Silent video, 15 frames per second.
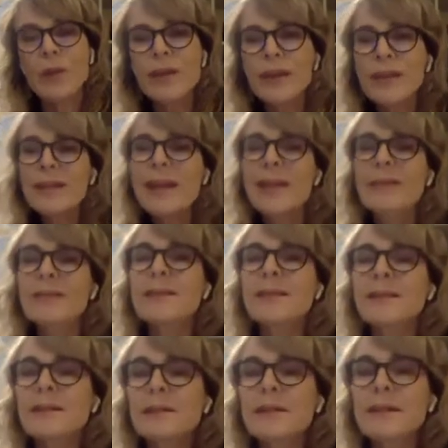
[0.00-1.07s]
We then tackled
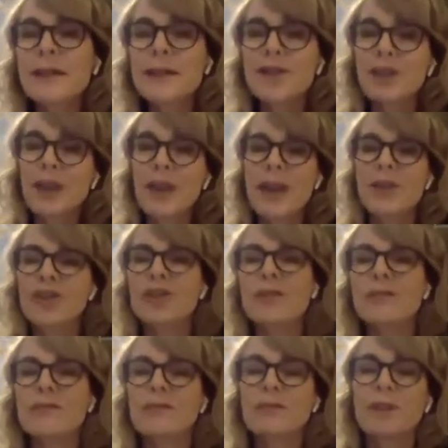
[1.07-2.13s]
skills and
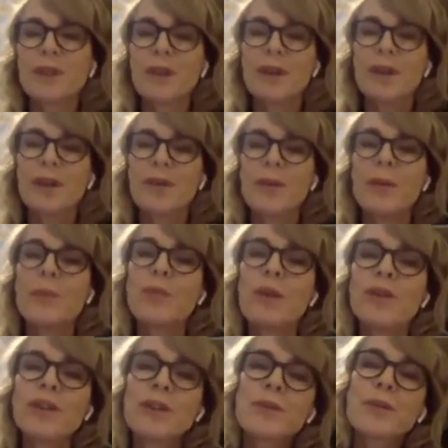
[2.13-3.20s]
education. When the
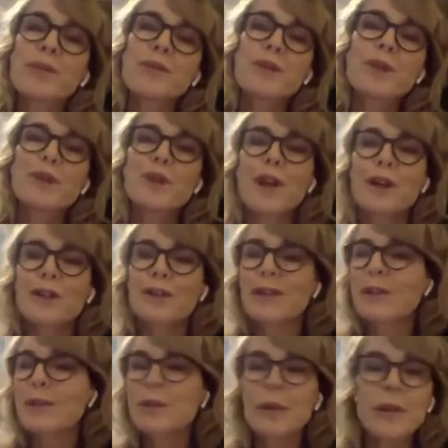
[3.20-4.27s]
project was first started,
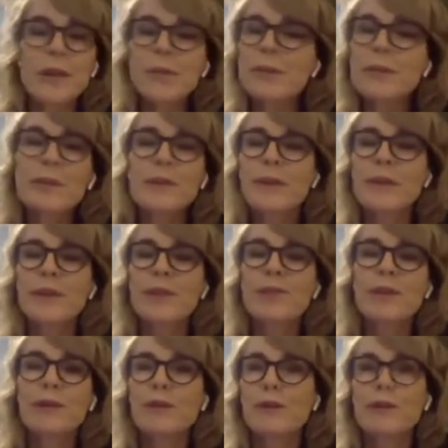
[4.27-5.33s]
there was no specific
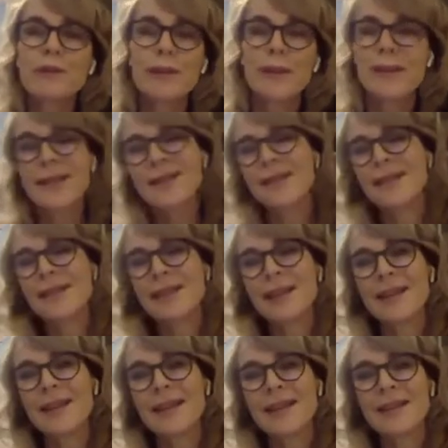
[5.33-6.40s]
degree for forensic D N
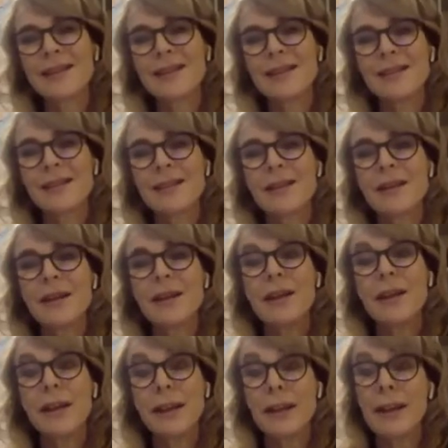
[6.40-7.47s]
A analysis
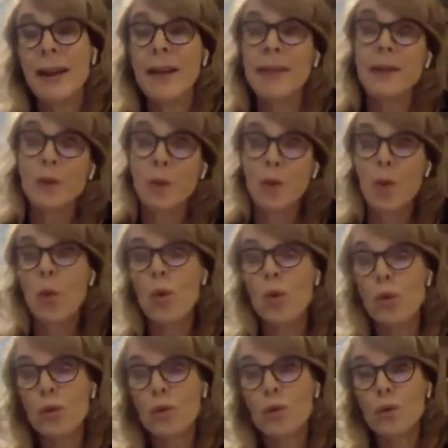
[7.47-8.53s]
in either law
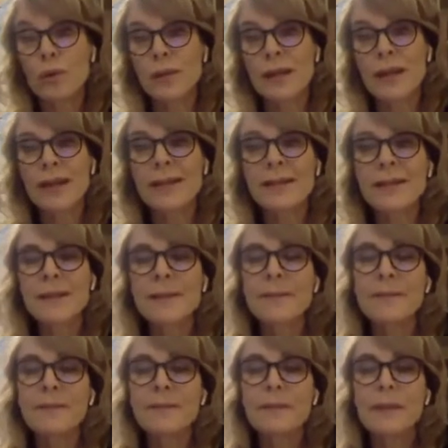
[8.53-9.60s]
or, or science